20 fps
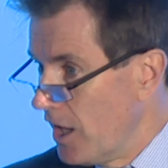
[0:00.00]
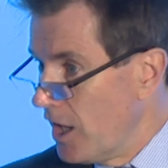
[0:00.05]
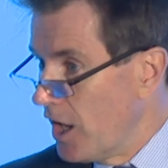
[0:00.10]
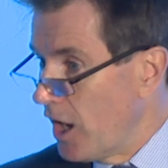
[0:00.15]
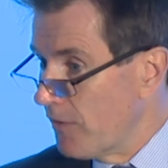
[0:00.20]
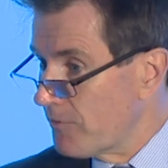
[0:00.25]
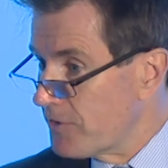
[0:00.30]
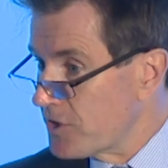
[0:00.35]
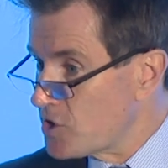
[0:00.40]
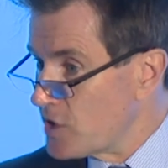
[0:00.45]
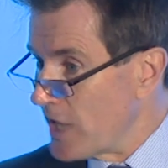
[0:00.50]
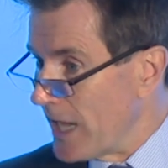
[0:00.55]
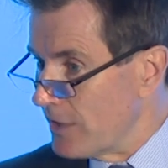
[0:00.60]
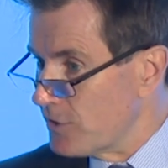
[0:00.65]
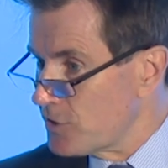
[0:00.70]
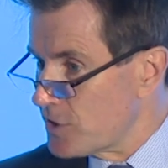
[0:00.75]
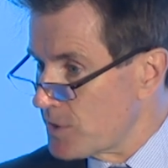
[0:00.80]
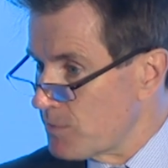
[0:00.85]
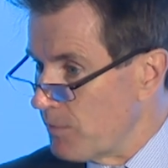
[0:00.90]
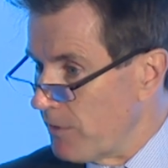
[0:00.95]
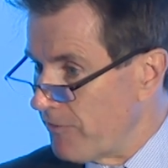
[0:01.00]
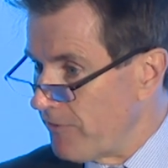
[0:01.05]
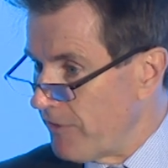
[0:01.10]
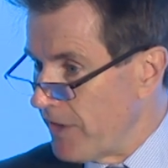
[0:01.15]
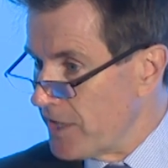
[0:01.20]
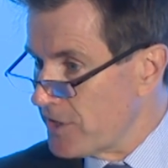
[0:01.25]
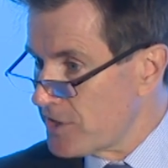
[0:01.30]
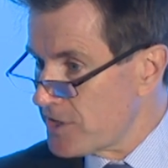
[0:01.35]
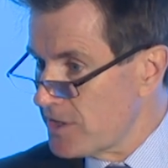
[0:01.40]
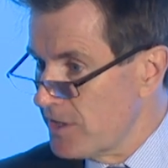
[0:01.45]
of the challenges we
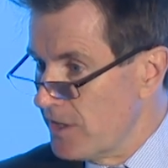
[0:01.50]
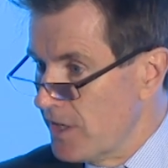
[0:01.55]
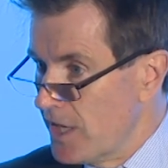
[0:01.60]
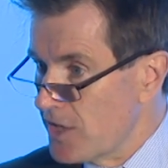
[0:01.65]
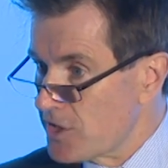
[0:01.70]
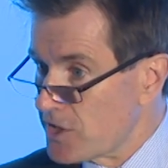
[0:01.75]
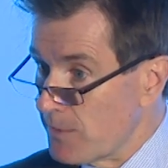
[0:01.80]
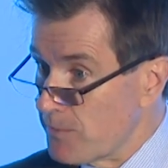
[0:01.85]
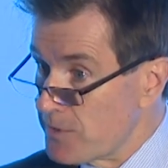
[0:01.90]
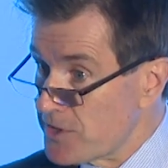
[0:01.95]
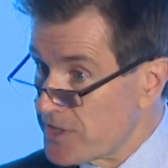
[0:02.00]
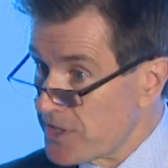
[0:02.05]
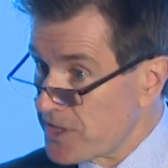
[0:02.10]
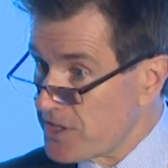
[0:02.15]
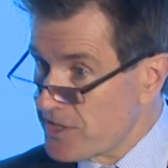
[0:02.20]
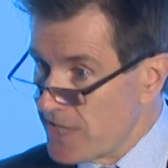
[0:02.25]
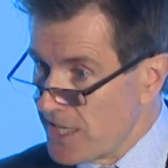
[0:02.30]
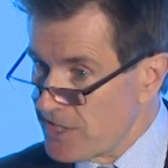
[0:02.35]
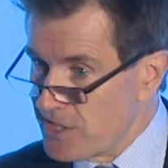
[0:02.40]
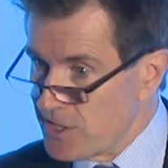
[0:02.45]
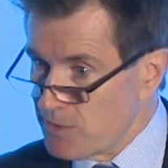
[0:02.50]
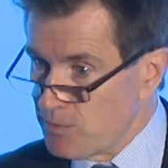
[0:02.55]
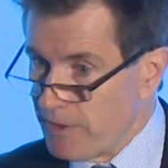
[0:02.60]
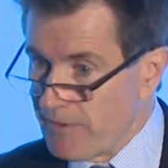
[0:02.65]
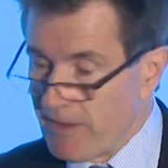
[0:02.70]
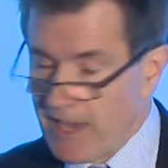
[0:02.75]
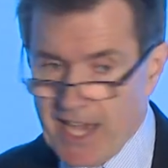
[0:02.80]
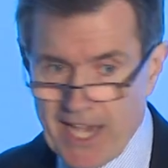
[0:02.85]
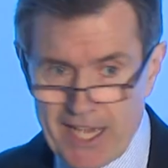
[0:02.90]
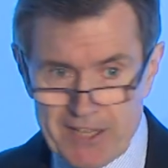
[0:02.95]
face, some of the successes we've
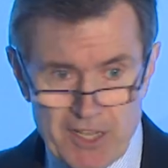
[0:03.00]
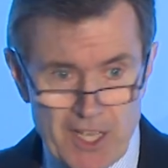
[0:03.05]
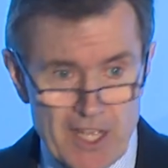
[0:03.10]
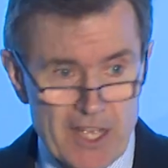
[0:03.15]
had,